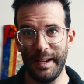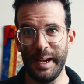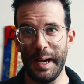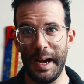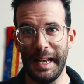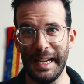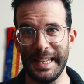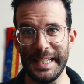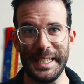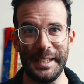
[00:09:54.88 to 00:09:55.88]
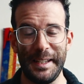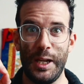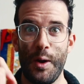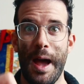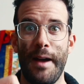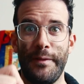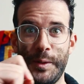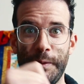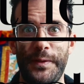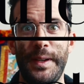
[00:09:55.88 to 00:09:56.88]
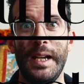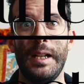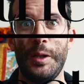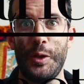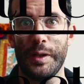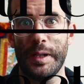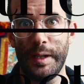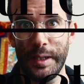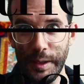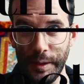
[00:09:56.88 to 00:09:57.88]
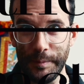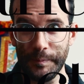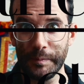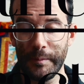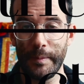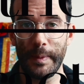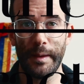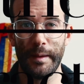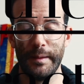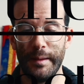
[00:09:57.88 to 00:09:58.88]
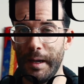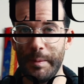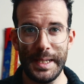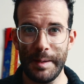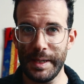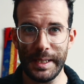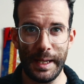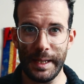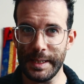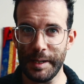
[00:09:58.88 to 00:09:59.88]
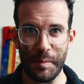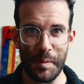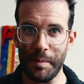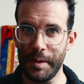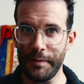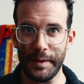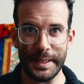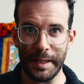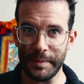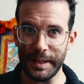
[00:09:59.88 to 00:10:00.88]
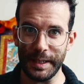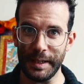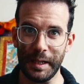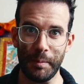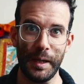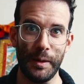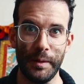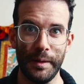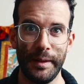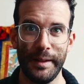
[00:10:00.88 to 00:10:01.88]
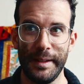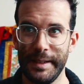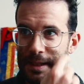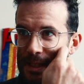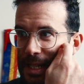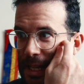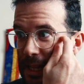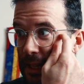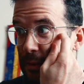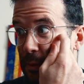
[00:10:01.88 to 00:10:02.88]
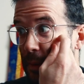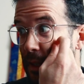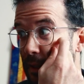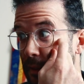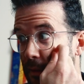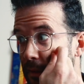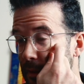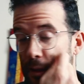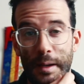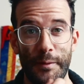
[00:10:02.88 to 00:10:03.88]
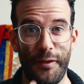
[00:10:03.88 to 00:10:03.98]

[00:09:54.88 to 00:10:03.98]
I highlight this. You have to feel your character. Every time I say this, I remember the first time that an animator said this to me in